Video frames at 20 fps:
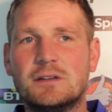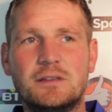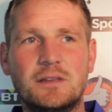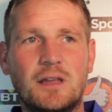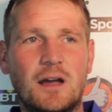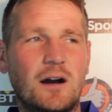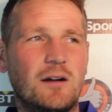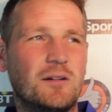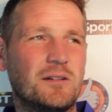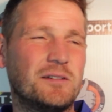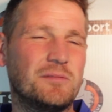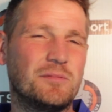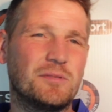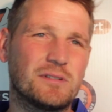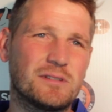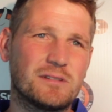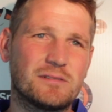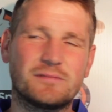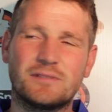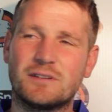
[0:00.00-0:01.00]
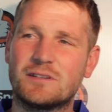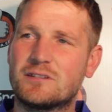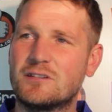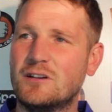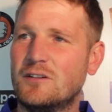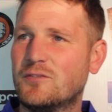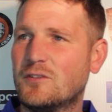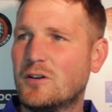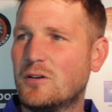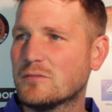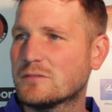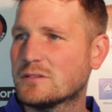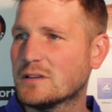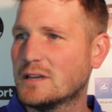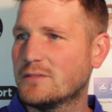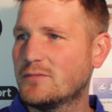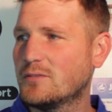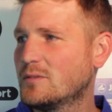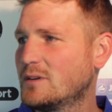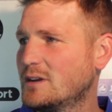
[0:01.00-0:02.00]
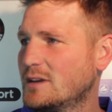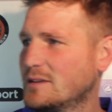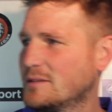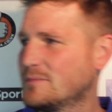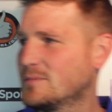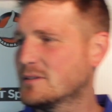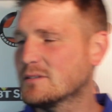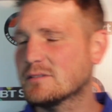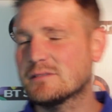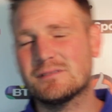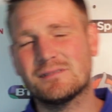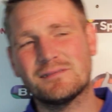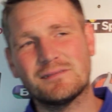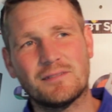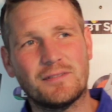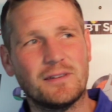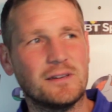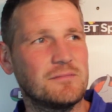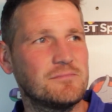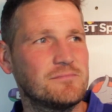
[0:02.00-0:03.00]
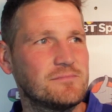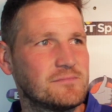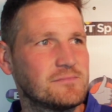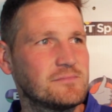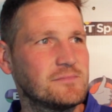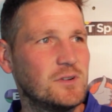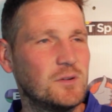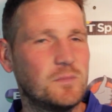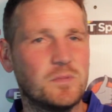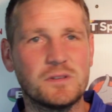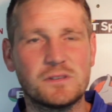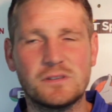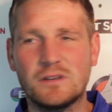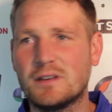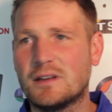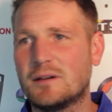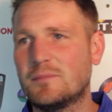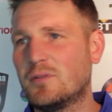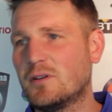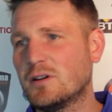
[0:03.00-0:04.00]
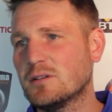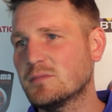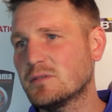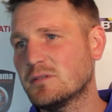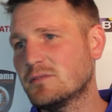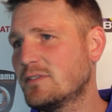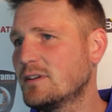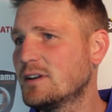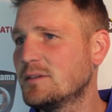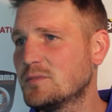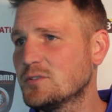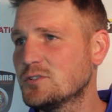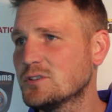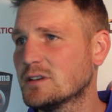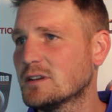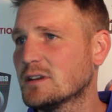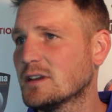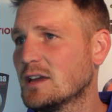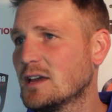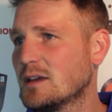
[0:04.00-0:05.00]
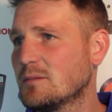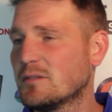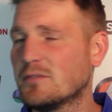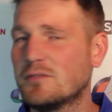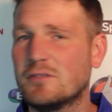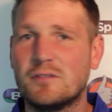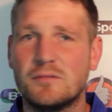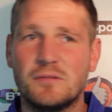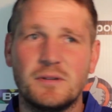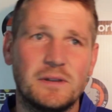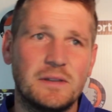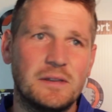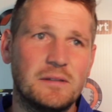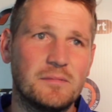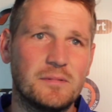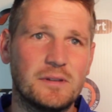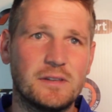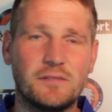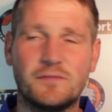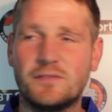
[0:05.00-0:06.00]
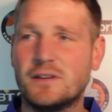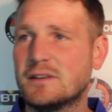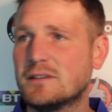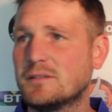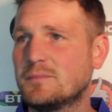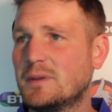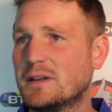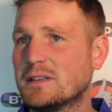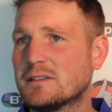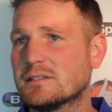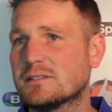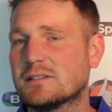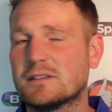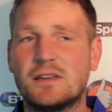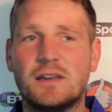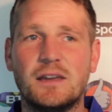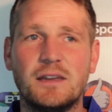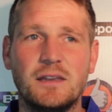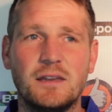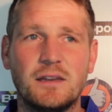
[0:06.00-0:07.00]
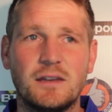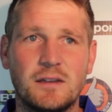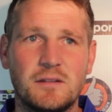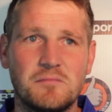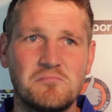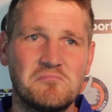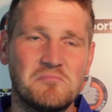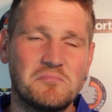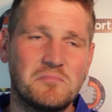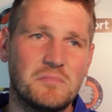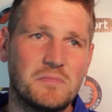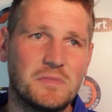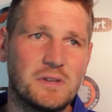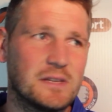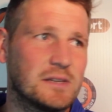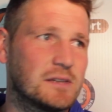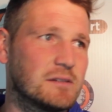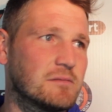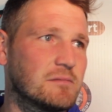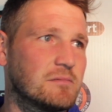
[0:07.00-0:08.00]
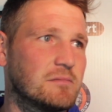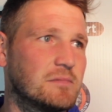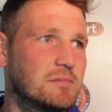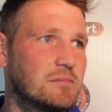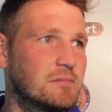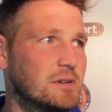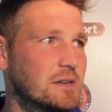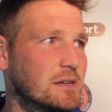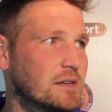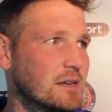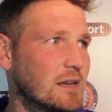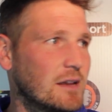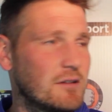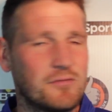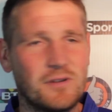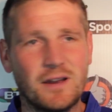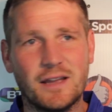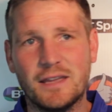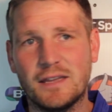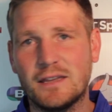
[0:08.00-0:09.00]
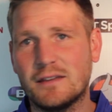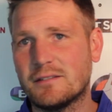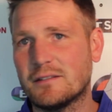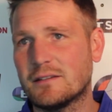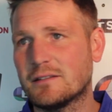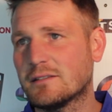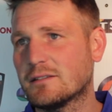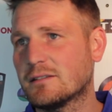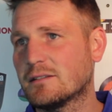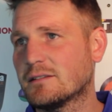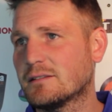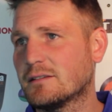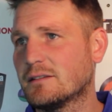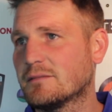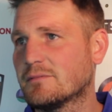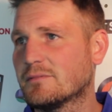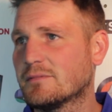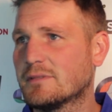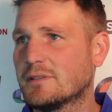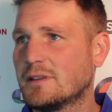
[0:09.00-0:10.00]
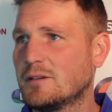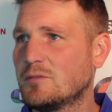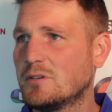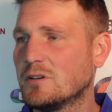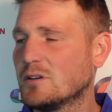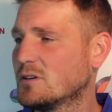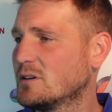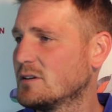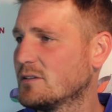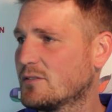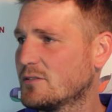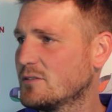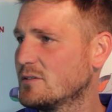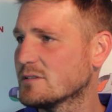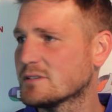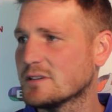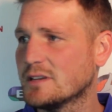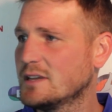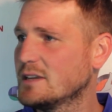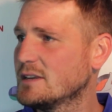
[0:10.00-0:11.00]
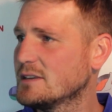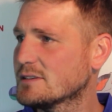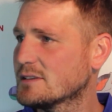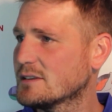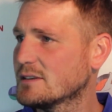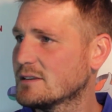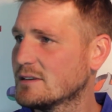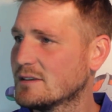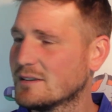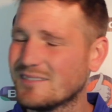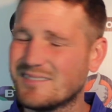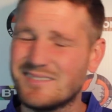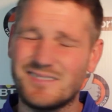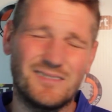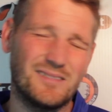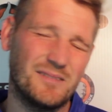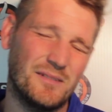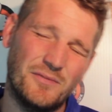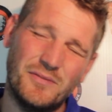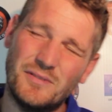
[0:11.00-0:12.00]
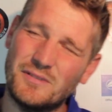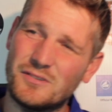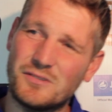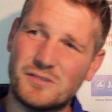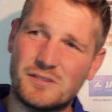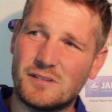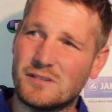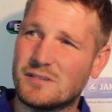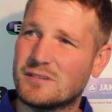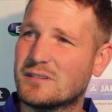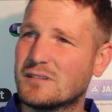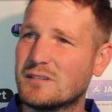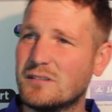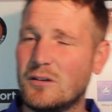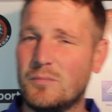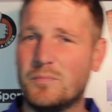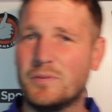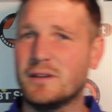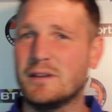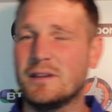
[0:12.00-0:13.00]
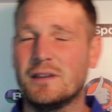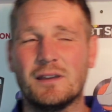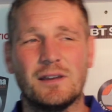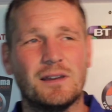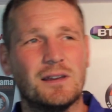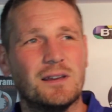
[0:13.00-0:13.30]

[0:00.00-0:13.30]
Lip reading: No, and it was a soft goal to give away, because I think up until that point we were very much in the game. I thought we defended better today. We didn't get raggy, and they weren't cutting through us at ease, and just a sloppy